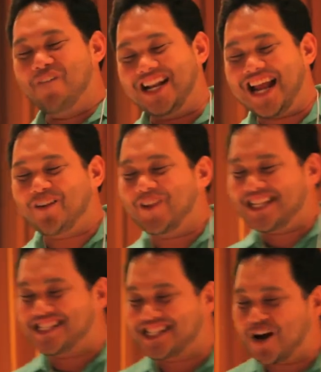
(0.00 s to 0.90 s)
but yet with
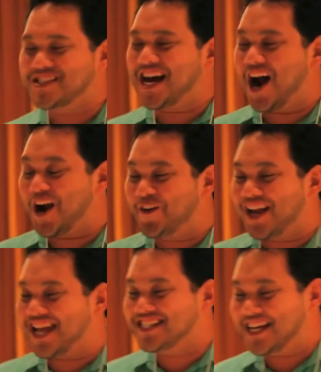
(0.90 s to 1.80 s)
this comes a hard
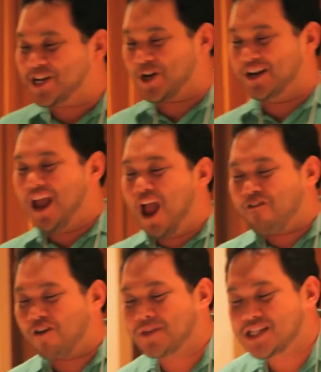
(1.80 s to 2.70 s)
realization.
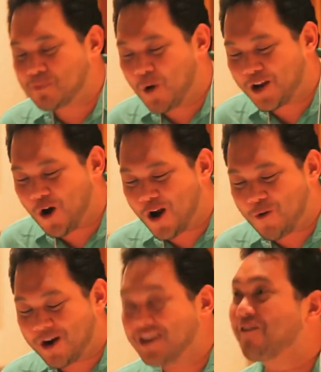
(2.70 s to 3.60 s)
From this point onward, your